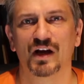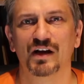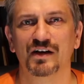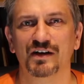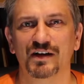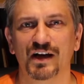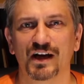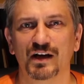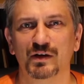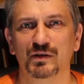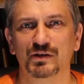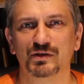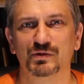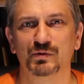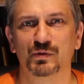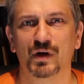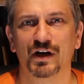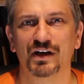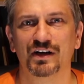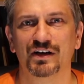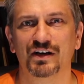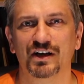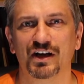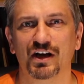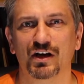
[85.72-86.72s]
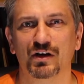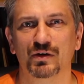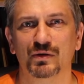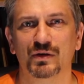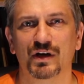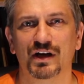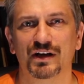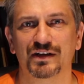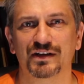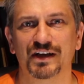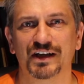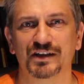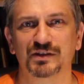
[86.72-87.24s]
Now it's ready to go
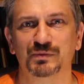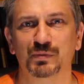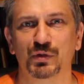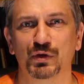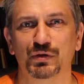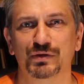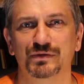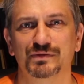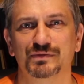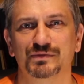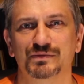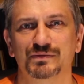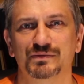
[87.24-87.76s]
at next boot.